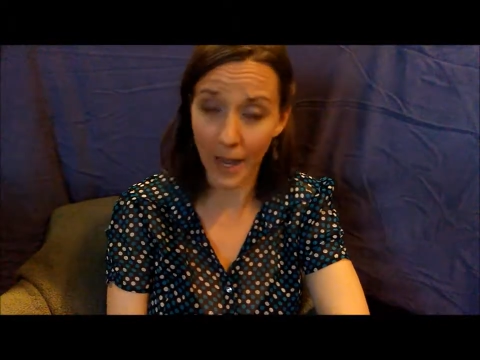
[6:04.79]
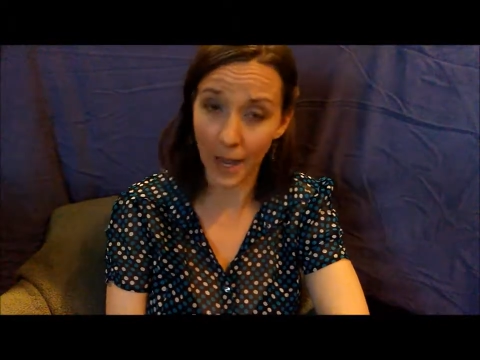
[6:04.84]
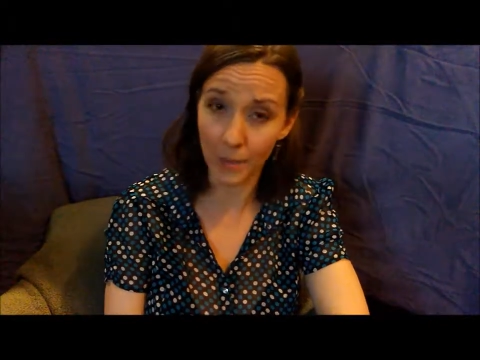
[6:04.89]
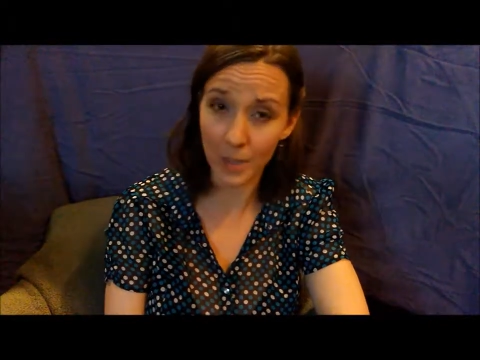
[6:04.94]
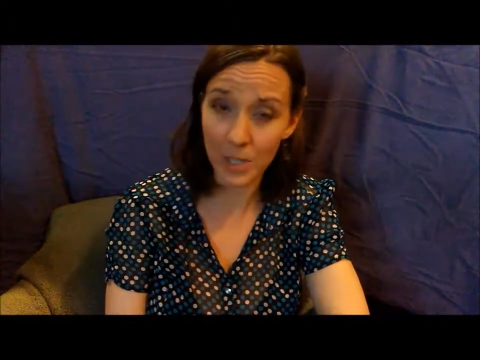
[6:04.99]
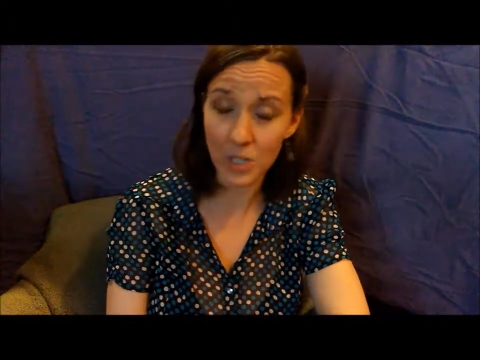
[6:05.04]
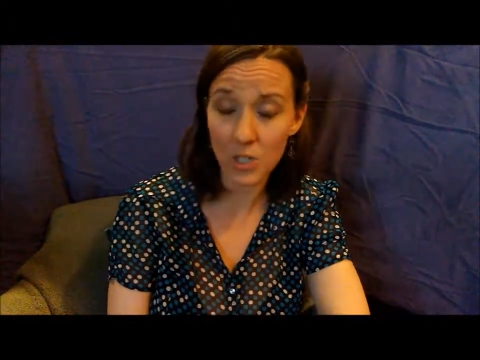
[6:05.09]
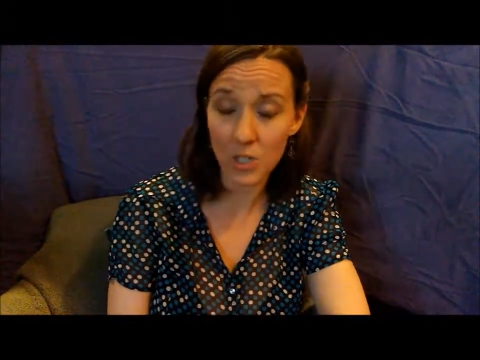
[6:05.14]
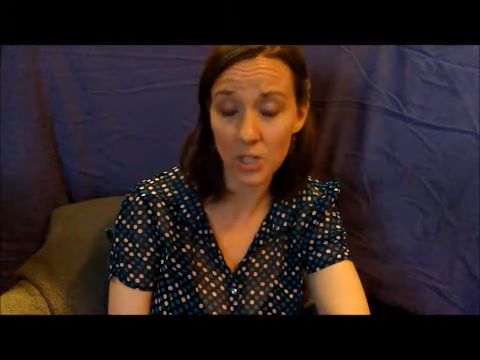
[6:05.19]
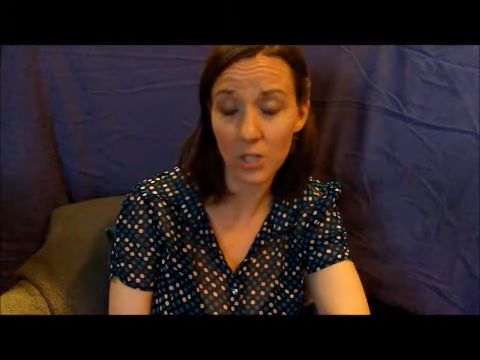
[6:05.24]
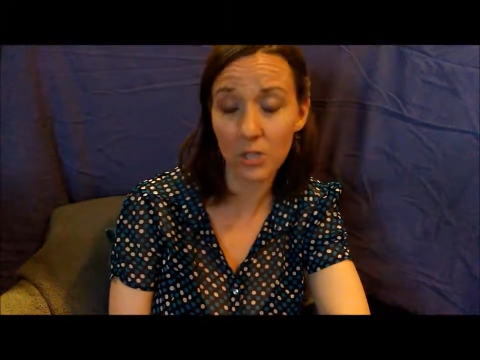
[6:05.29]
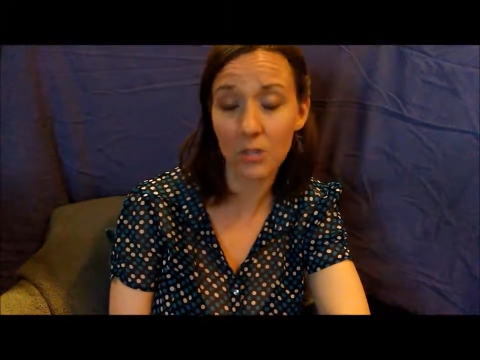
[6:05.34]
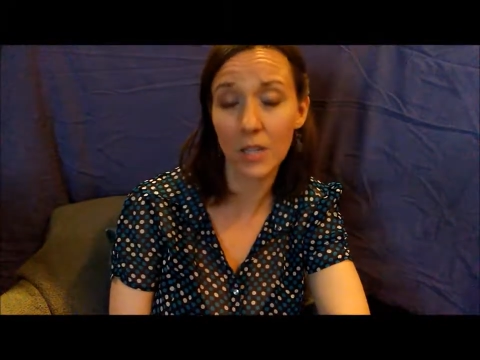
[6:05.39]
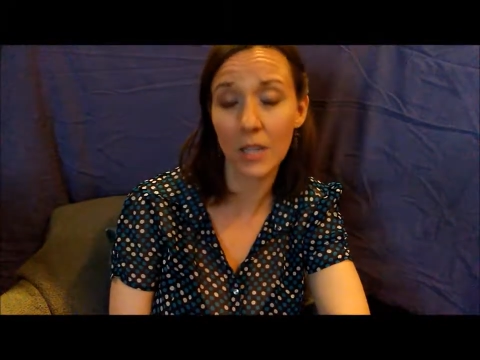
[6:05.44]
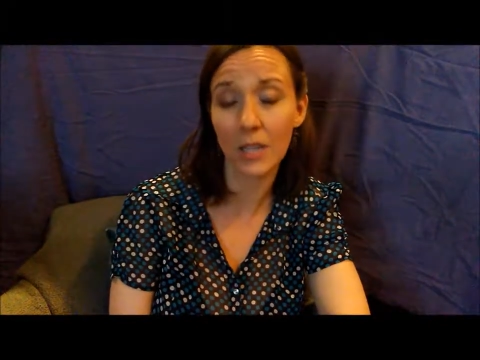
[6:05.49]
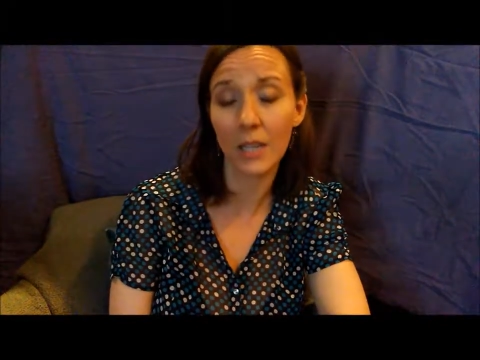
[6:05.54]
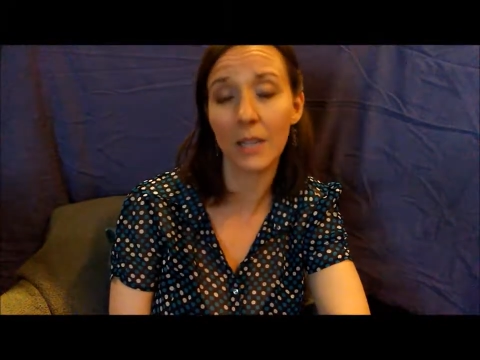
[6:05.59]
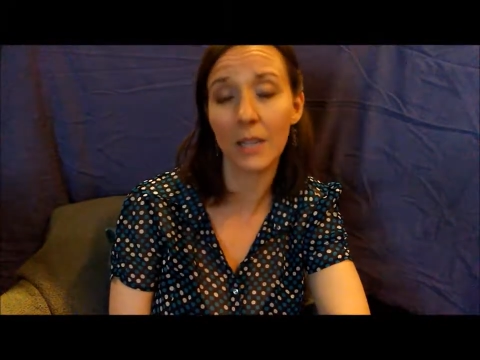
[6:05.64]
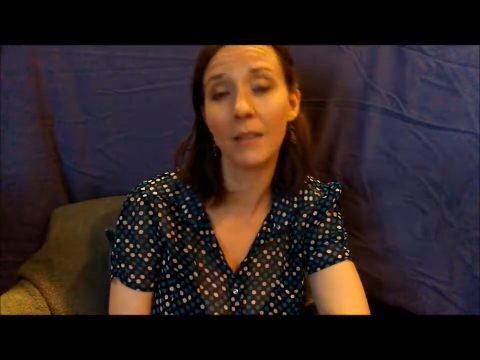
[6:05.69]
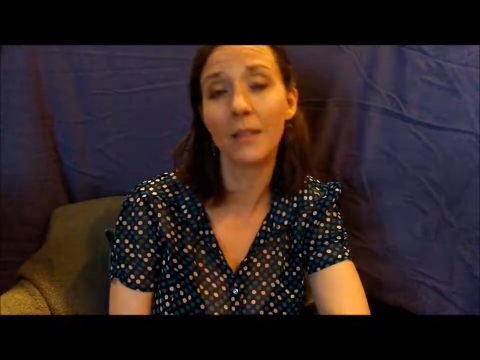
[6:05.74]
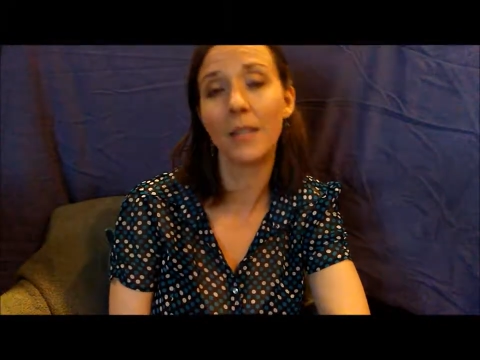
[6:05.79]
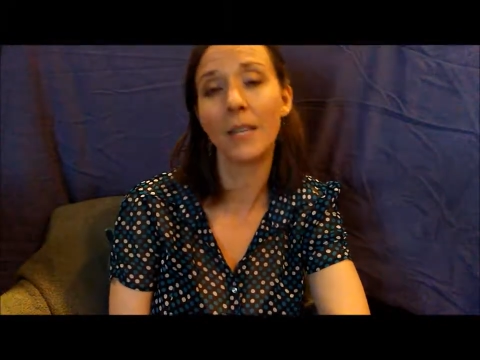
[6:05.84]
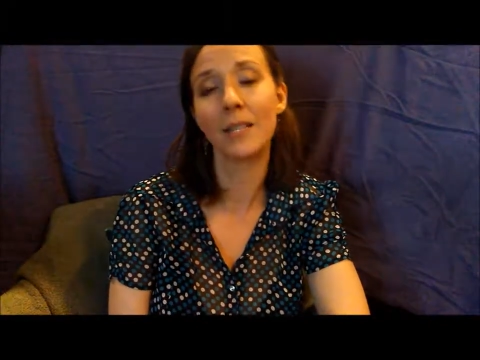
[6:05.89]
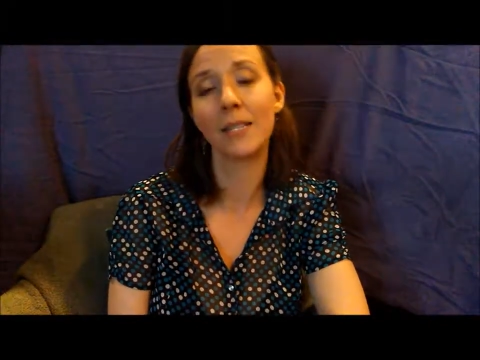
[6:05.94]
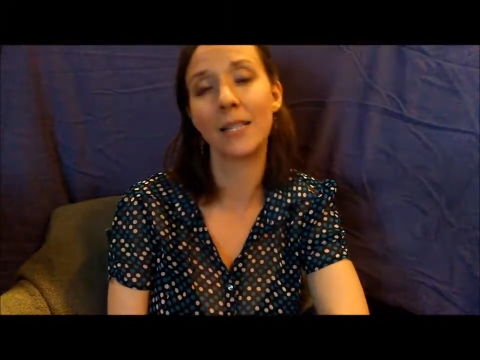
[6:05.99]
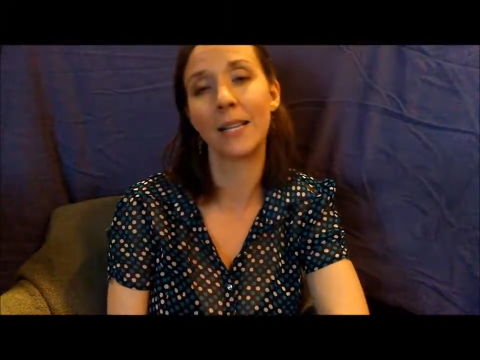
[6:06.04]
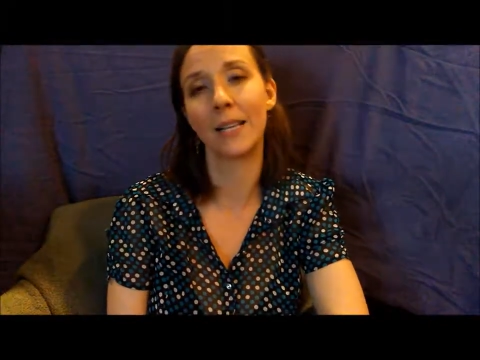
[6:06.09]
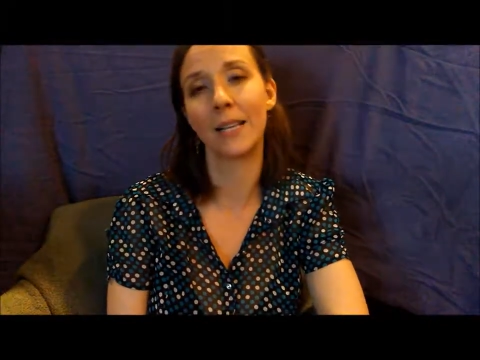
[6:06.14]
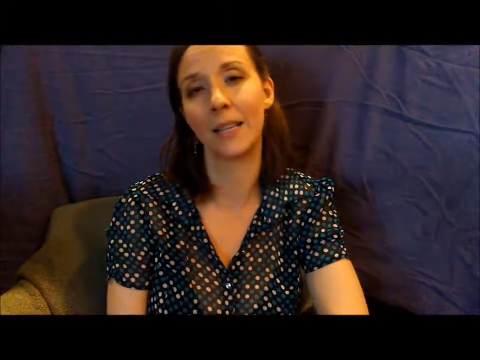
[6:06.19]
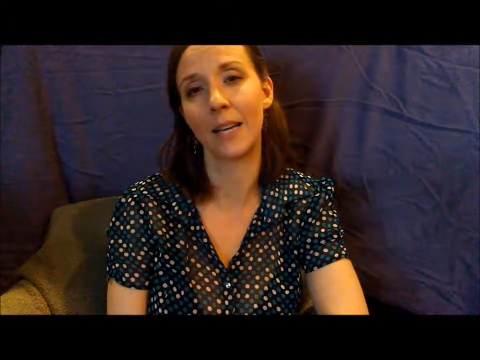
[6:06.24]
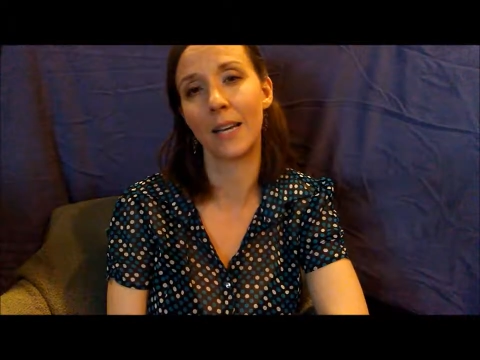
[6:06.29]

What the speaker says: how much do you need, things like